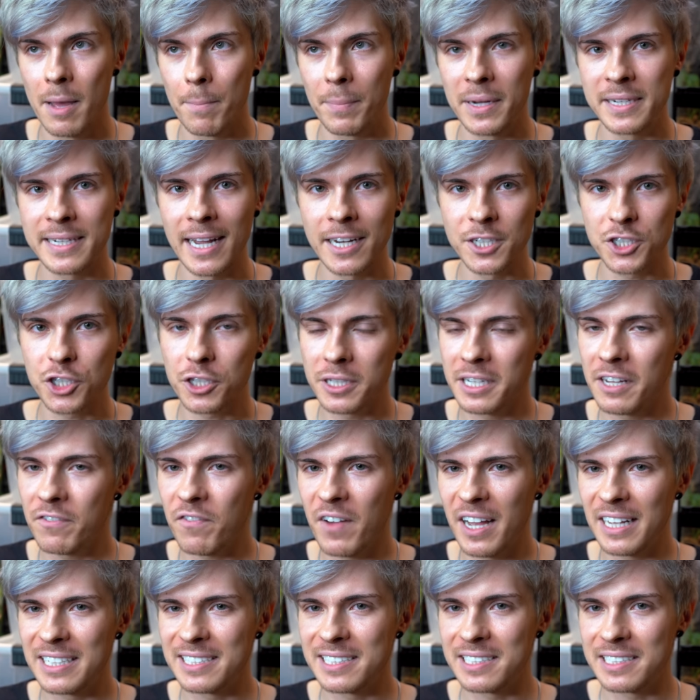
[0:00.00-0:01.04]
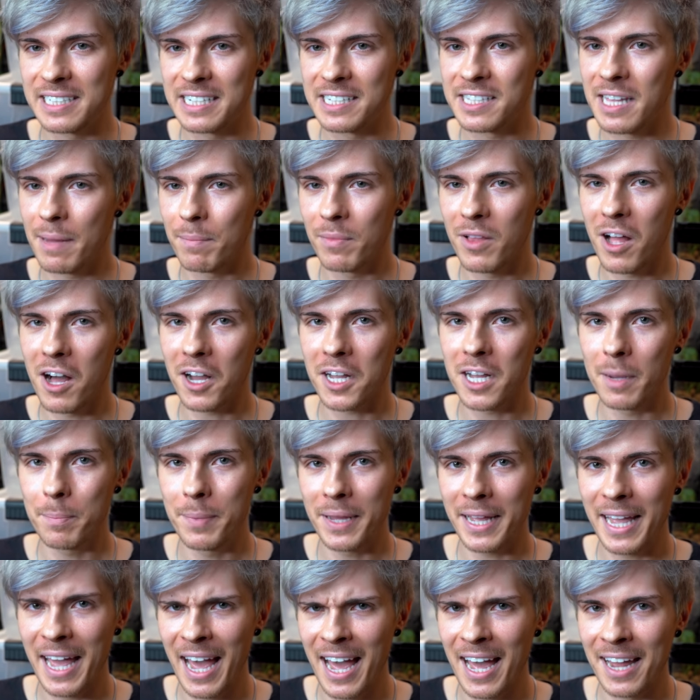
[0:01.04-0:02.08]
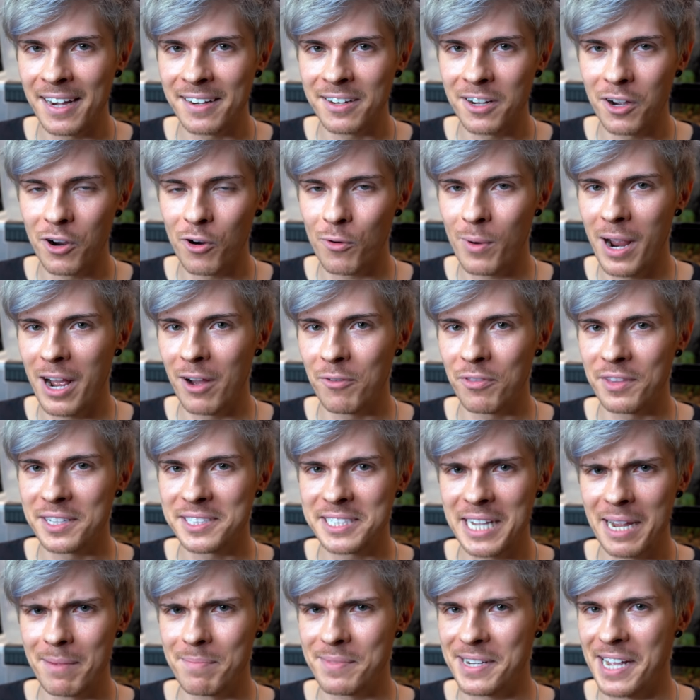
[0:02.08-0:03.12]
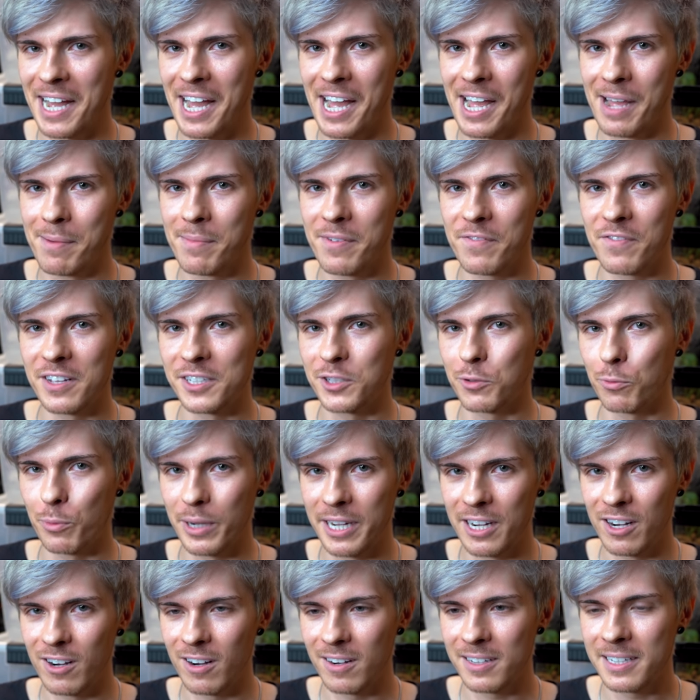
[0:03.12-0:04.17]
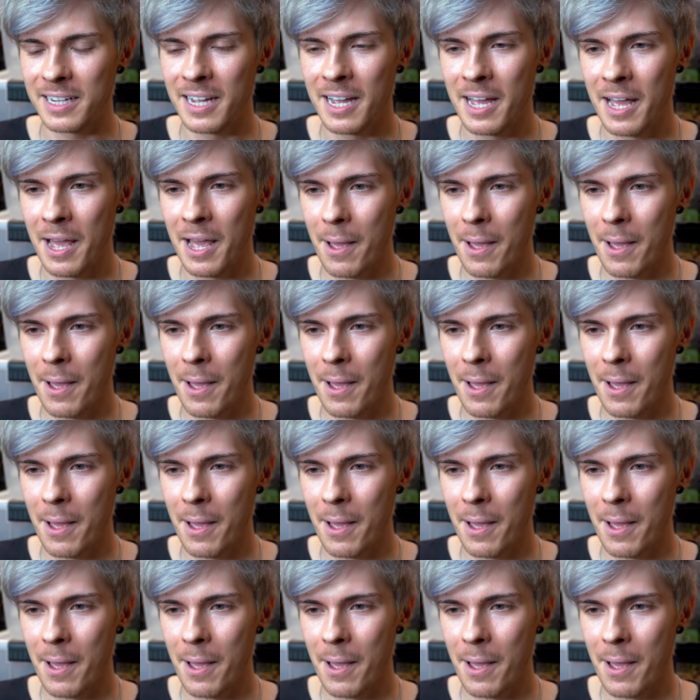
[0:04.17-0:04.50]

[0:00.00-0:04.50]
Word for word: Potentially if I see them lock up again around the same time, if it's weird,